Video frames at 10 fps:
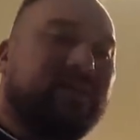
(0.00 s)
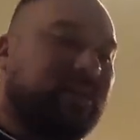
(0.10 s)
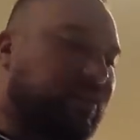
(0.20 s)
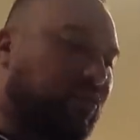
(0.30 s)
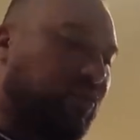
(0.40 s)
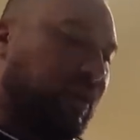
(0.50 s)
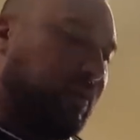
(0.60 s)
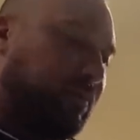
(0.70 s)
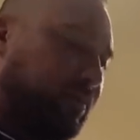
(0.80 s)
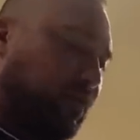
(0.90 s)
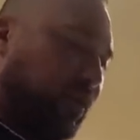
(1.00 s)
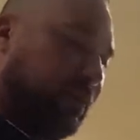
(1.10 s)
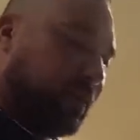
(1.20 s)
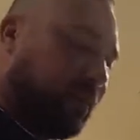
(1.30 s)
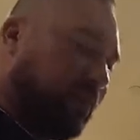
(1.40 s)
just cream,
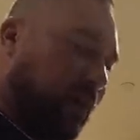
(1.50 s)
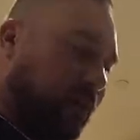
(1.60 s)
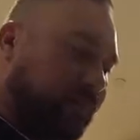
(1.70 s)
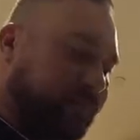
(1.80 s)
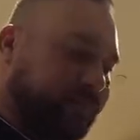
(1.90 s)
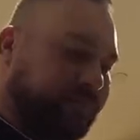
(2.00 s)
cream and salt.